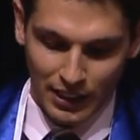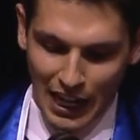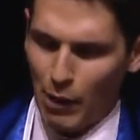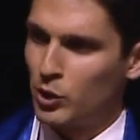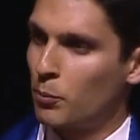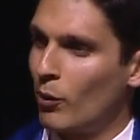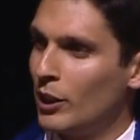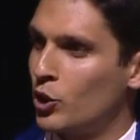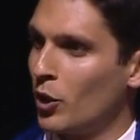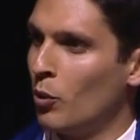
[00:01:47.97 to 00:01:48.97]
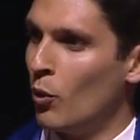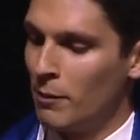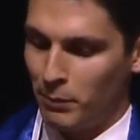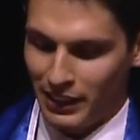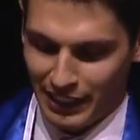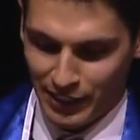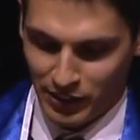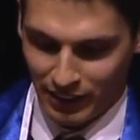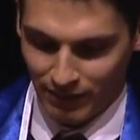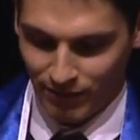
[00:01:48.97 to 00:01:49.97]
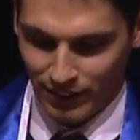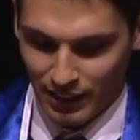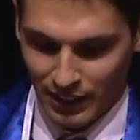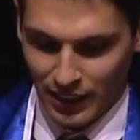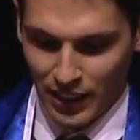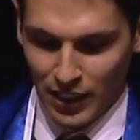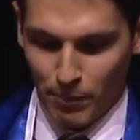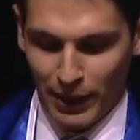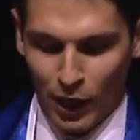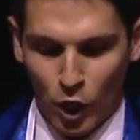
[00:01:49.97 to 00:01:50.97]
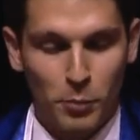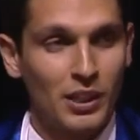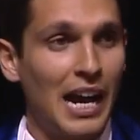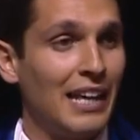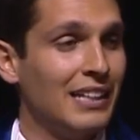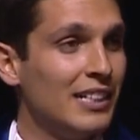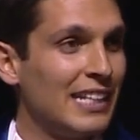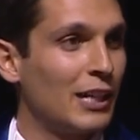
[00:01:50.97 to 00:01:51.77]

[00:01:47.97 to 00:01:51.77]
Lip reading: I was pretty sure it wouldn't be easy, but hoped at least I